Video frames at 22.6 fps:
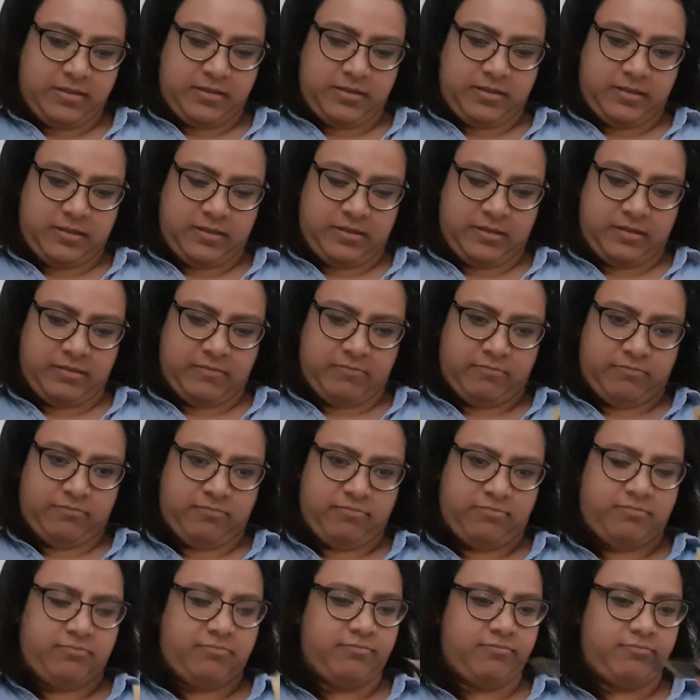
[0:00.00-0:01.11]
Some
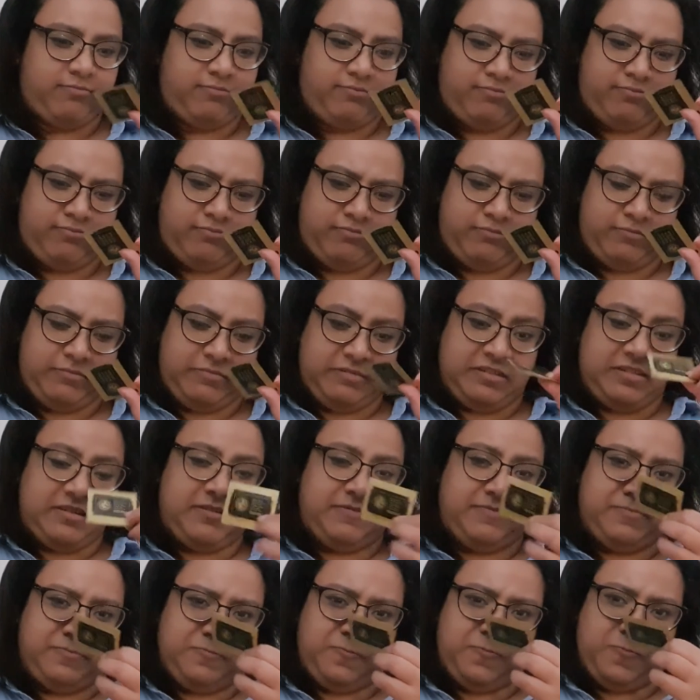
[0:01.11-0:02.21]

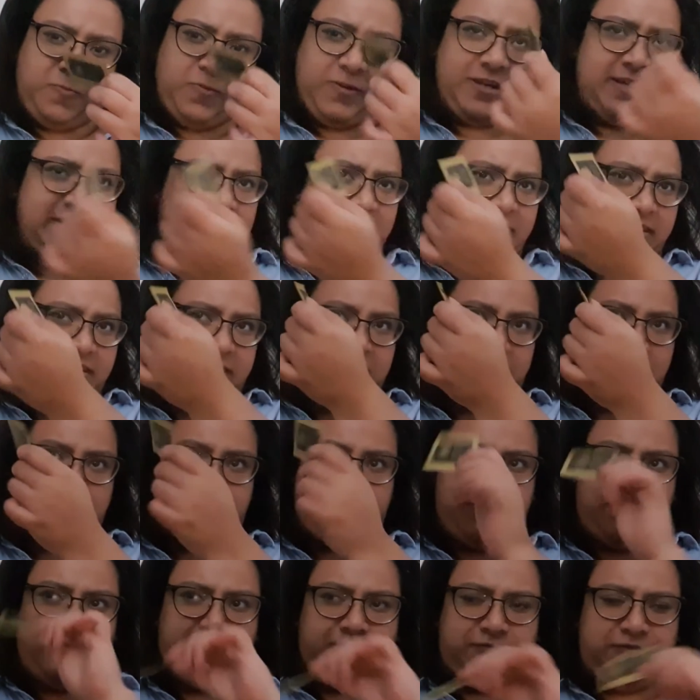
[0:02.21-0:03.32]
weird
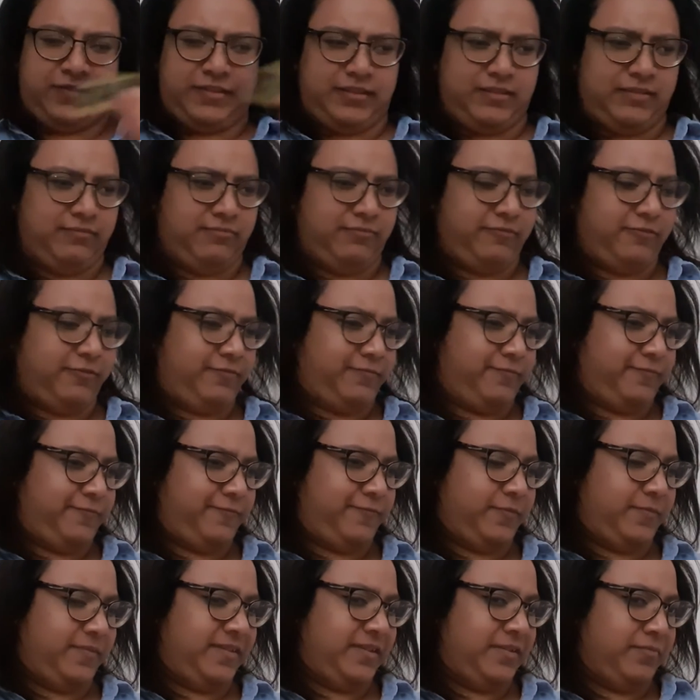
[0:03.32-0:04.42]
tissue thing
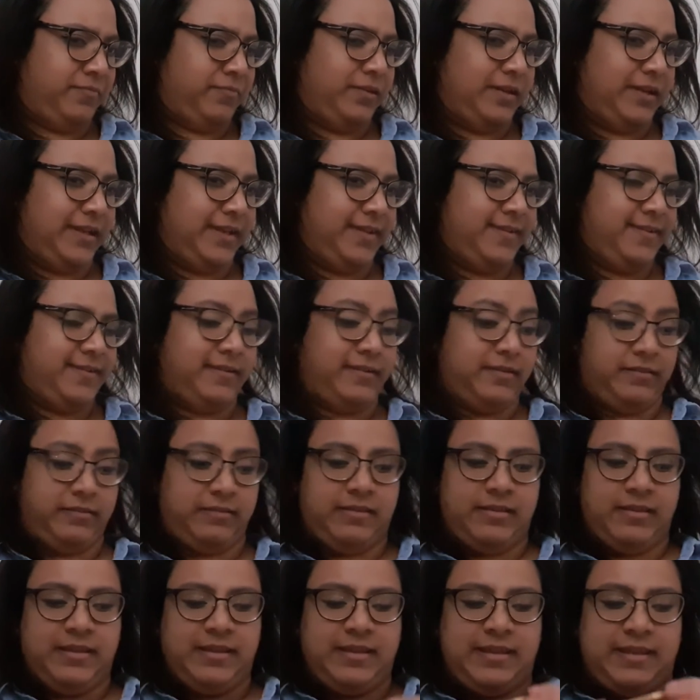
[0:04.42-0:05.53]
from some place.
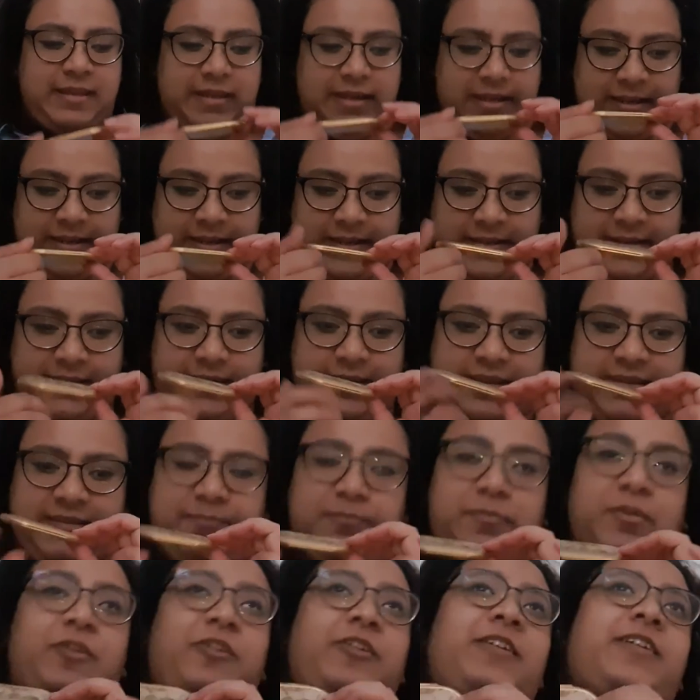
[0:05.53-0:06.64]
And this
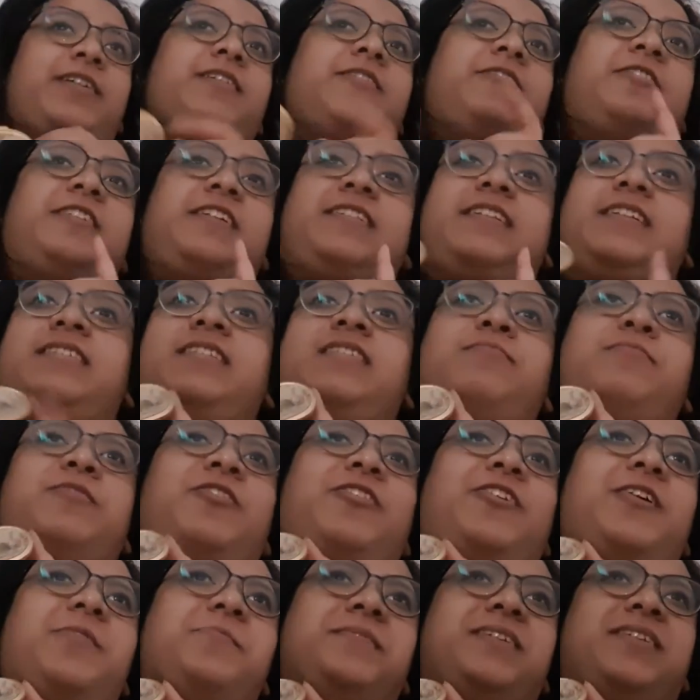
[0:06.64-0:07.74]
mirror. Honestly, this mirror
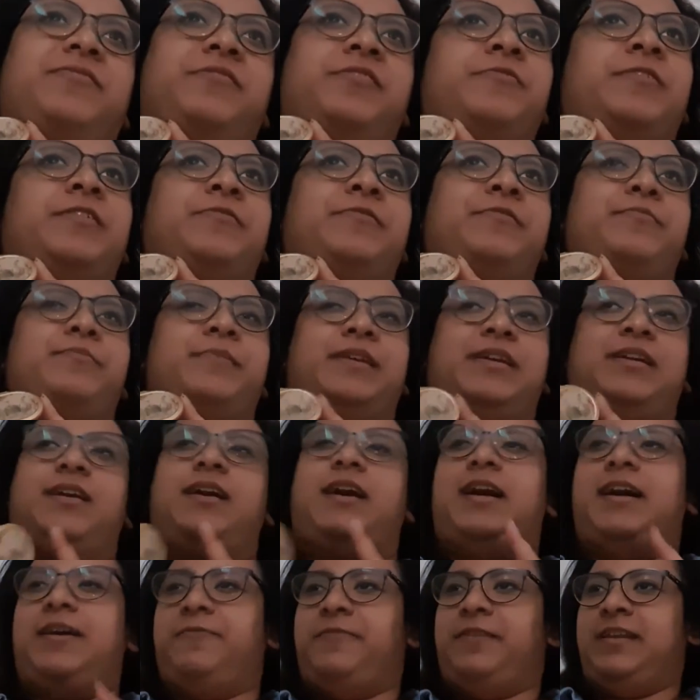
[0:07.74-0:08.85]
comes everywhere with me.
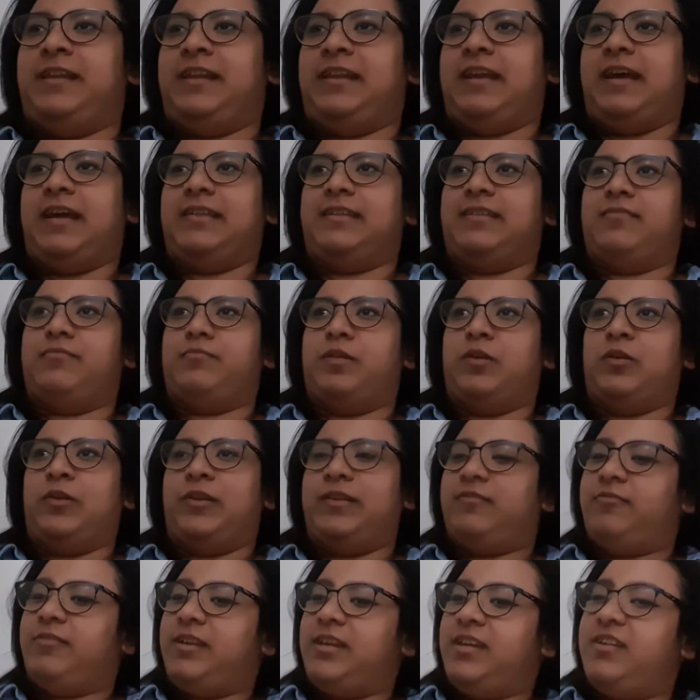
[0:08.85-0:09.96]
I really like this mirror.
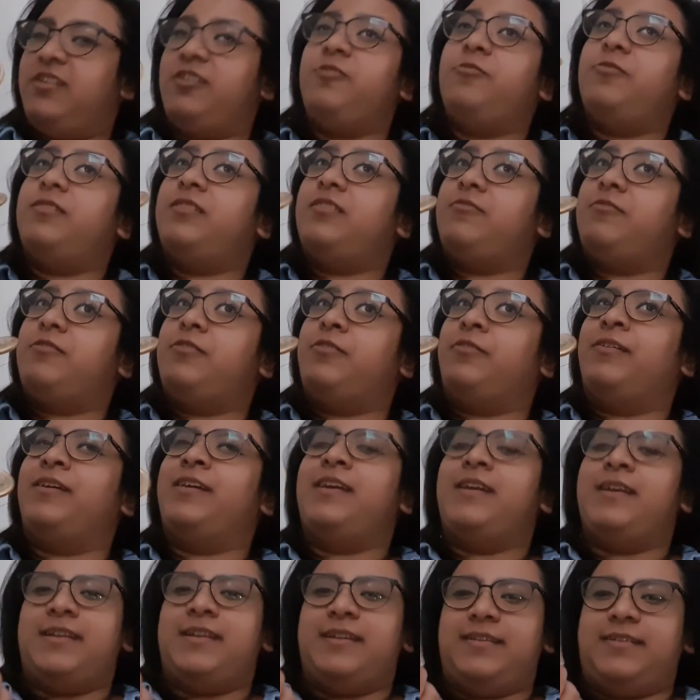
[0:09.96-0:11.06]
It's really cute as well.
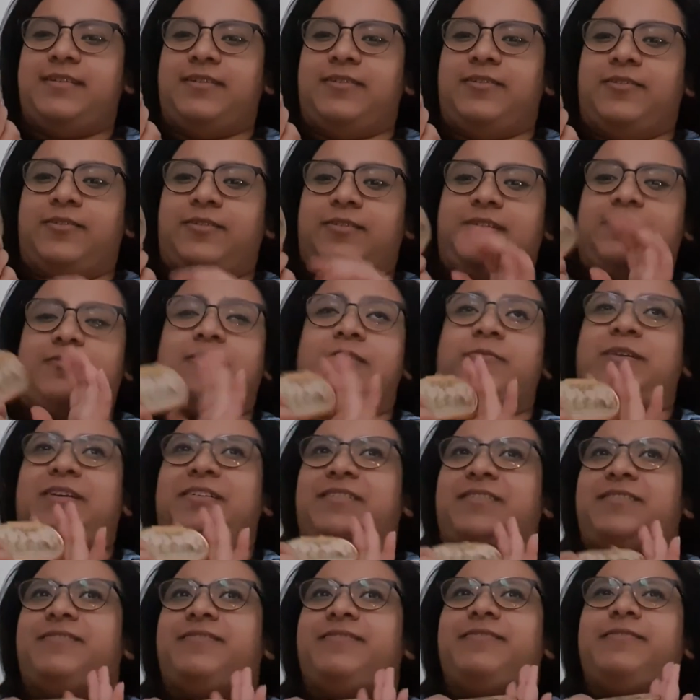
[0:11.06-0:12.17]
So it's one of my,
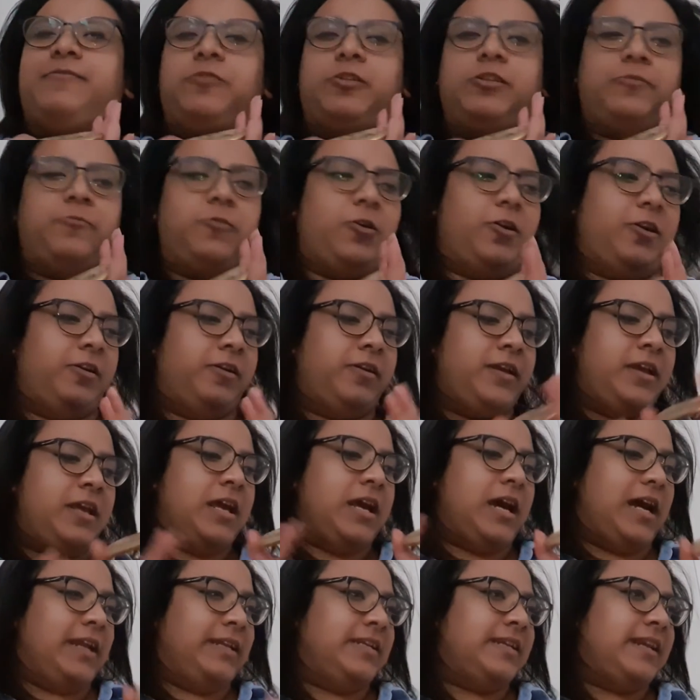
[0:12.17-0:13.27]
well,
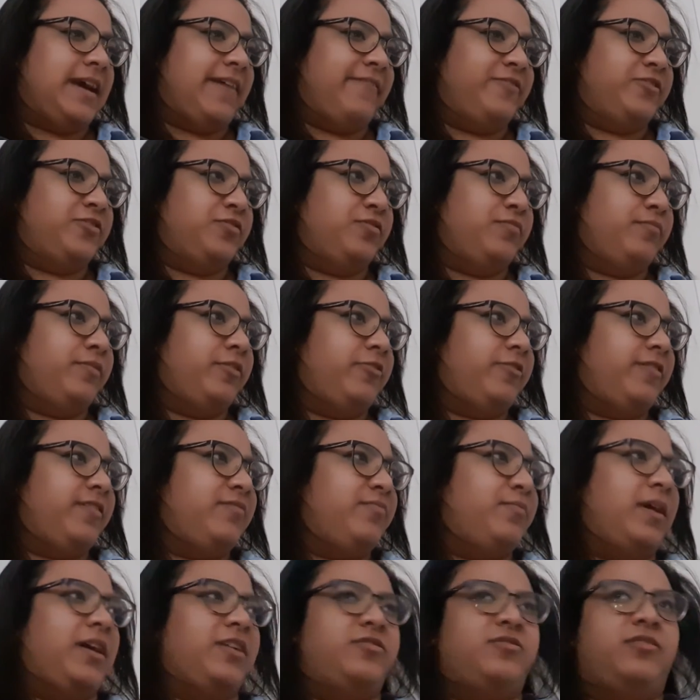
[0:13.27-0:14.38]
I did have two mirrors,
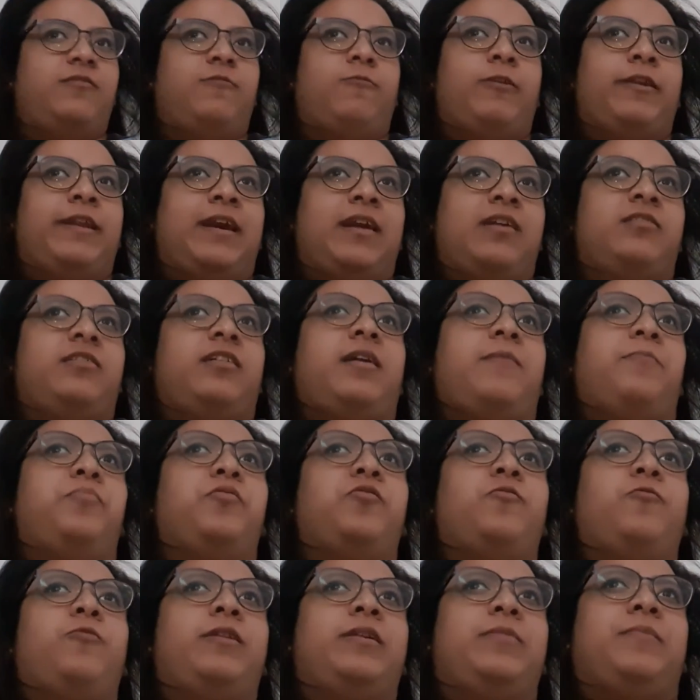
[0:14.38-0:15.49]
but I took one out. I
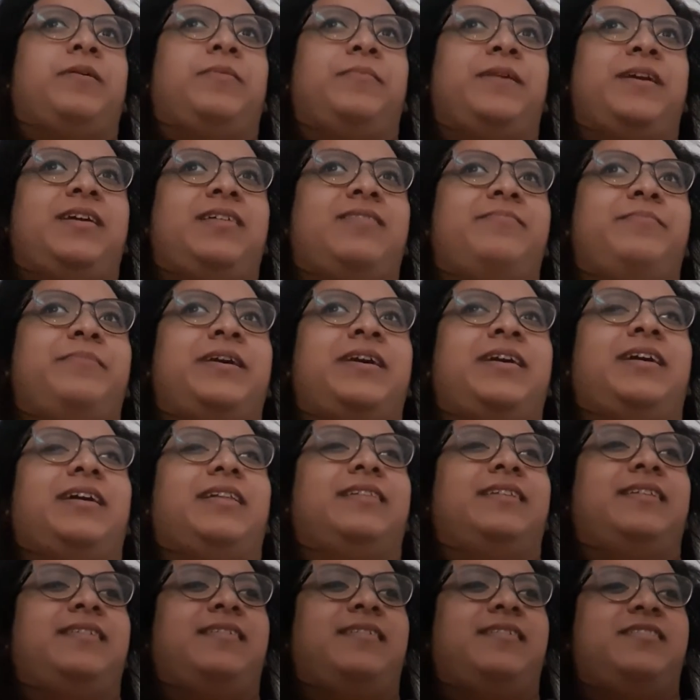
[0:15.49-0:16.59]
put one in my makeup bag,
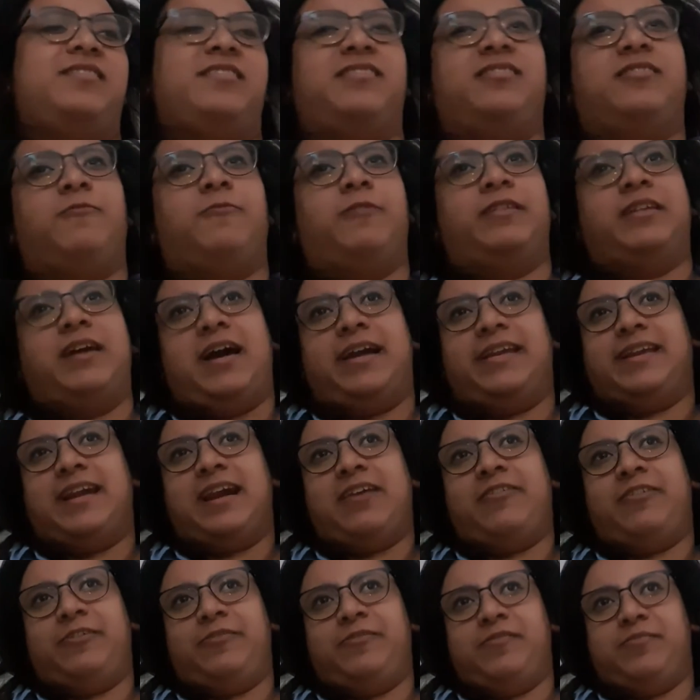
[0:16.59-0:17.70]
and this is just the one that I
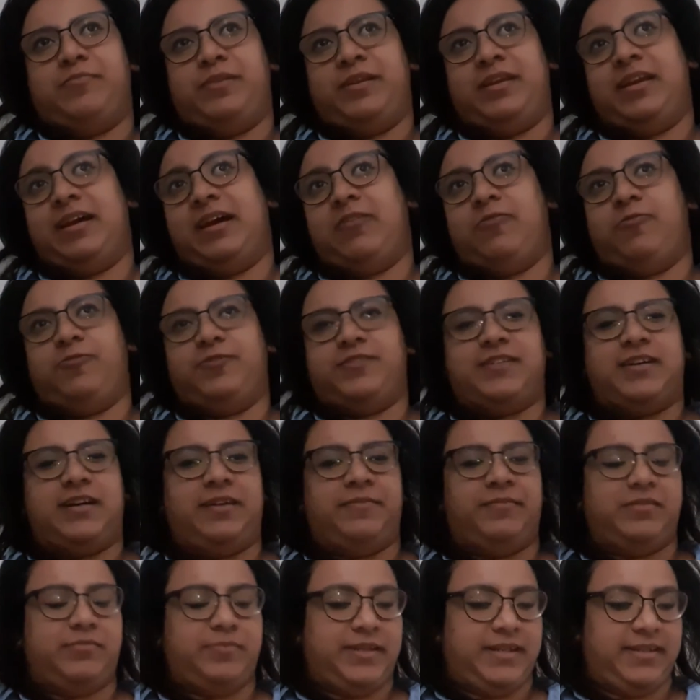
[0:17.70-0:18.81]
carry with me at all
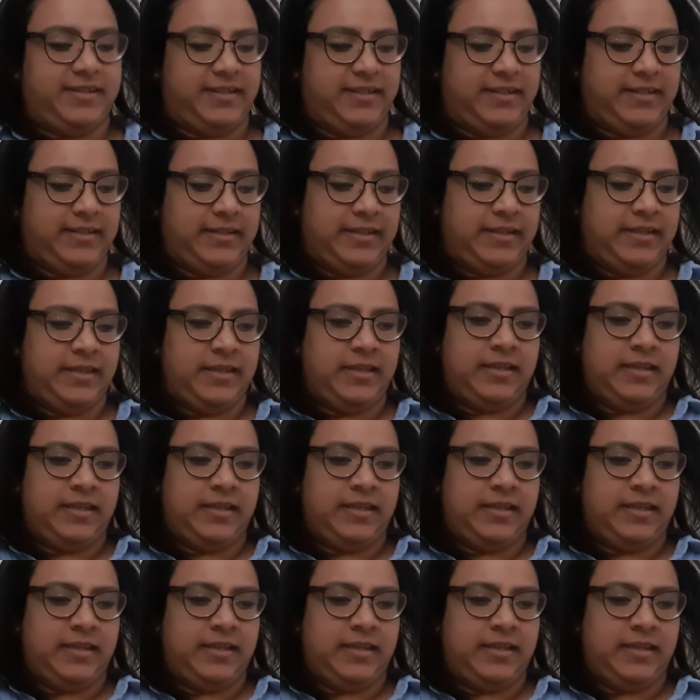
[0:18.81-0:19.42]
times, basically.